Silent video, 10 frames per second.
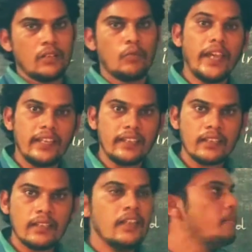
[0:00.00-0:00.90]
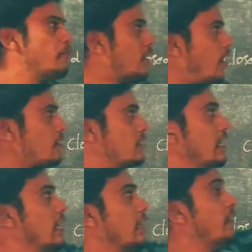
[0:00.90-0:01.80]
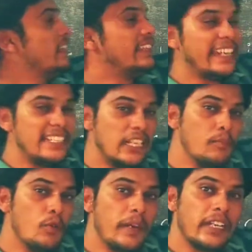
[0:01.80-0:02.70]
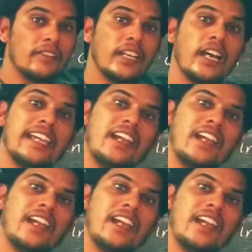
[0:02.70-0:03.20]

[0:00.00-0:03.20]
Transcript: Why? Because even there is a movement of the